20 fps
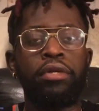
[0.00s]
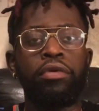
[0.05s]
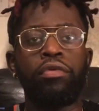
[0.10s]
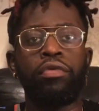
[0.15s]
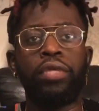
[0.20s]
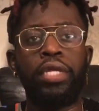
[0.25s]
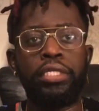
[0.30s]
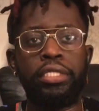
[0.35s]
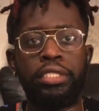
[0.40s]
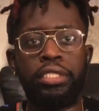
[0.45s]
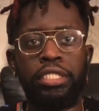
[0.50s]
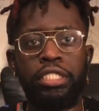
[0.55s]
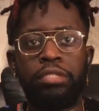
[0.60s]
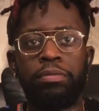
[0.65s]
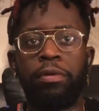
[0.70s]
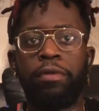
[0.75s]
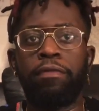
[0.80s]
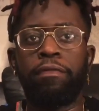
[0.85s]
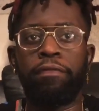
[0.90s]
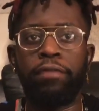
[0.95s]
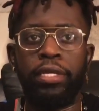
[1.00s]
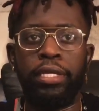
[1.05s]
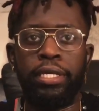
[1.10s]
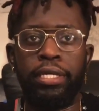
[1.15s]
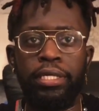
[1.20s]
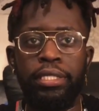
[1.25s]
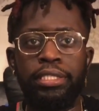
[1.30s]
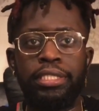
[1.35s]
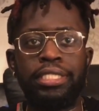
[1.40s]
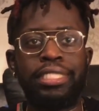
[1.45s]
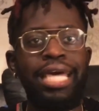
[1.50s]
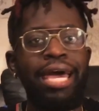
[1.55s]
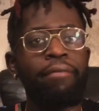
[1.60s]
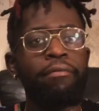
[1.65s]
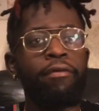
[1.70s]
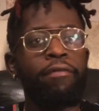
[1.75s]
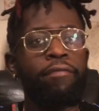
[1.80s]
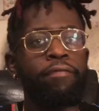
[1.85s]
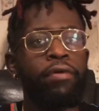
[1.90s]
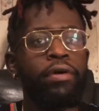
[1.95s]
relationships, but flings, just having
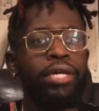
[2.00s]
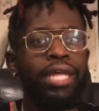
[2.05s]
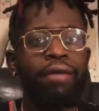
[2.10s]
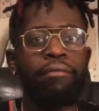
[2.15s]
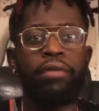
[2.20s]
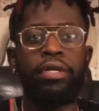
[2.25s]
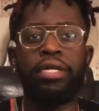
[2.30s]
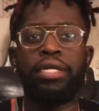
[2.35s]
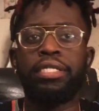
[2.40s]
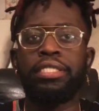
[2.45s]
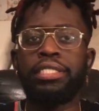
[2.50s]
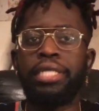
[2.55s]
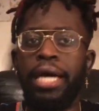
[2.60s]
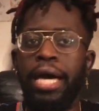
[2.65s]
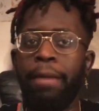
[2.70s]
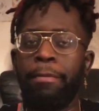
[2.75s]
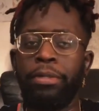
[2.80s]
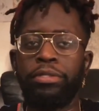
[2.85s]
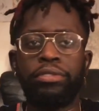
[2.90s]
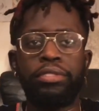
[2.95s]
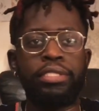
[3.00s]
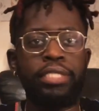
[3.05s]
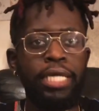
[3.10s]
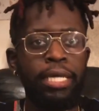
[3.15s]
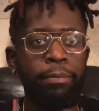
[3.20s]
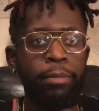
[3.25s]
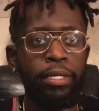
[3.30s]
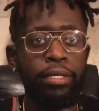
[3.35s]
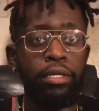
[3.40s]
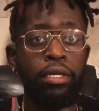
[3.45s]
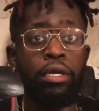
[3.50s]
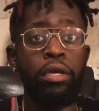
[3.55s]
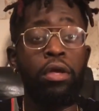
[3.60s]
fun, having a good time, entertainment.